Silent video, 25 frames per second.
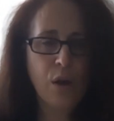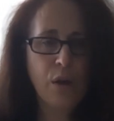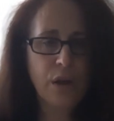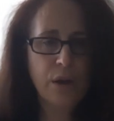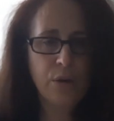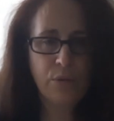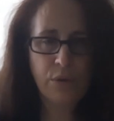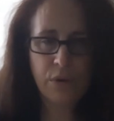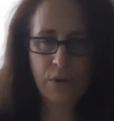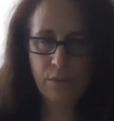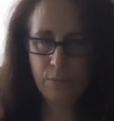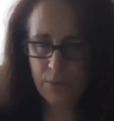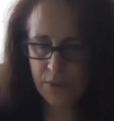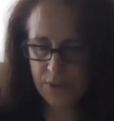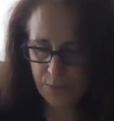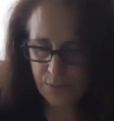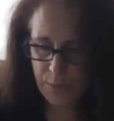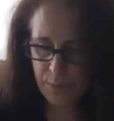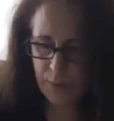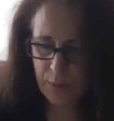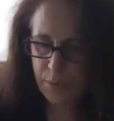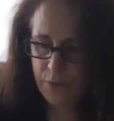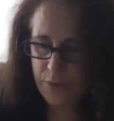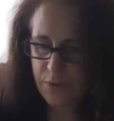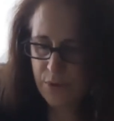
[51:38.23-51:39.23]
I don't want to miss
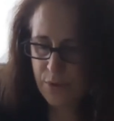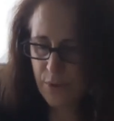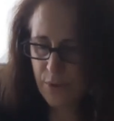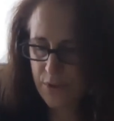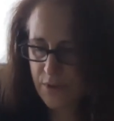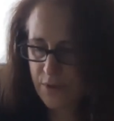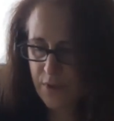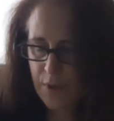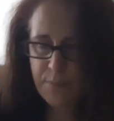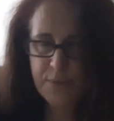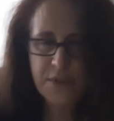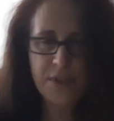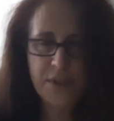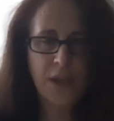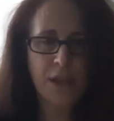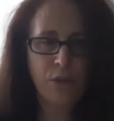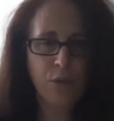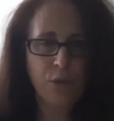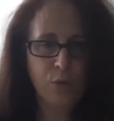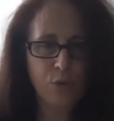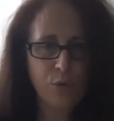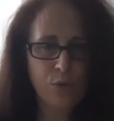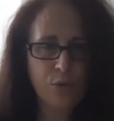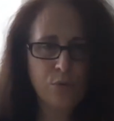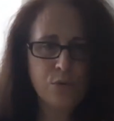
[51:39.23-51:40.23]
people, so I'll stop saying
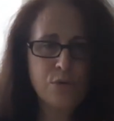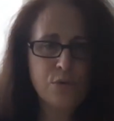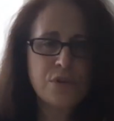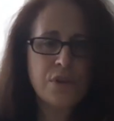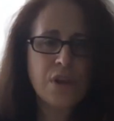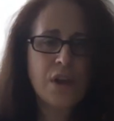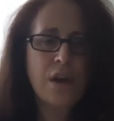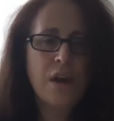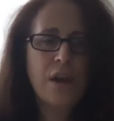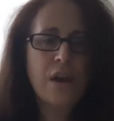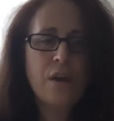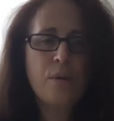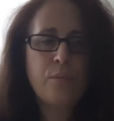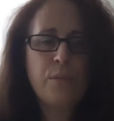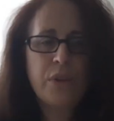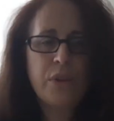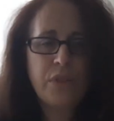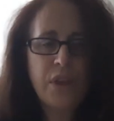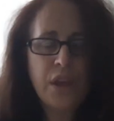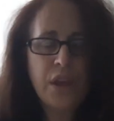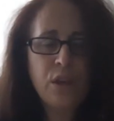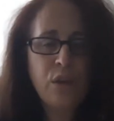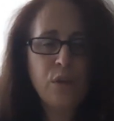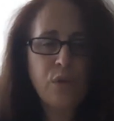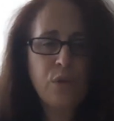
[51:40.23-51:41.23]
the who's, but
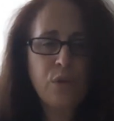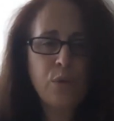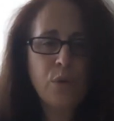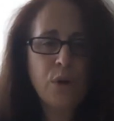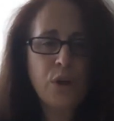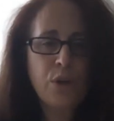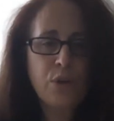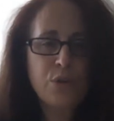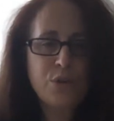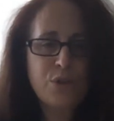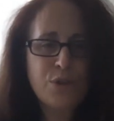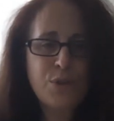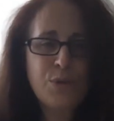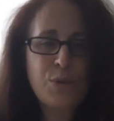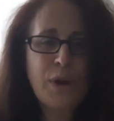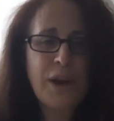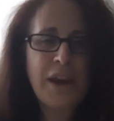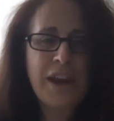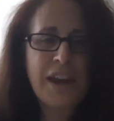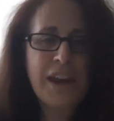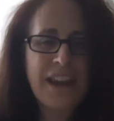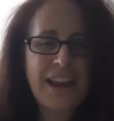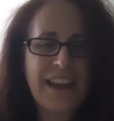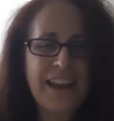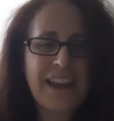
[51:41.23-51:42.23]
thank you for what you're
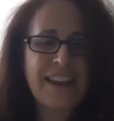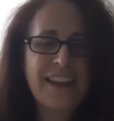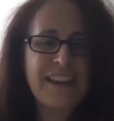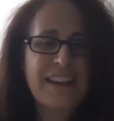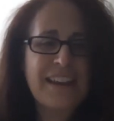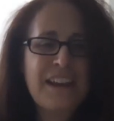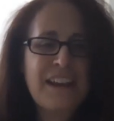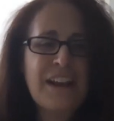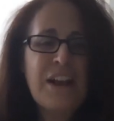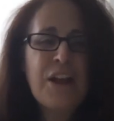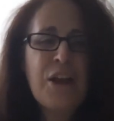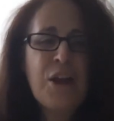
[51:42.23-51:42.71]
doing.